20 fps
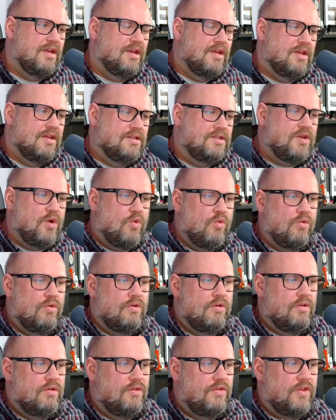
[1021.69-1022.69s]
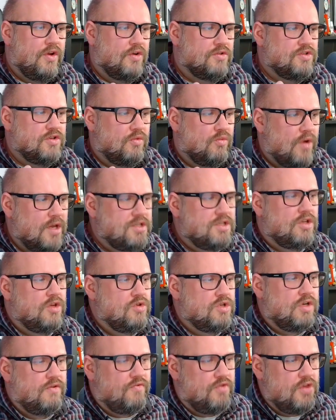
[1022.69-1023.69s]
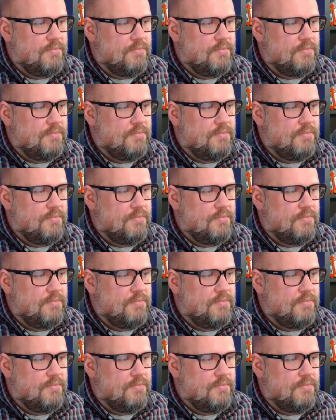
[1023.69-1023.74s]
So there's a resolution for the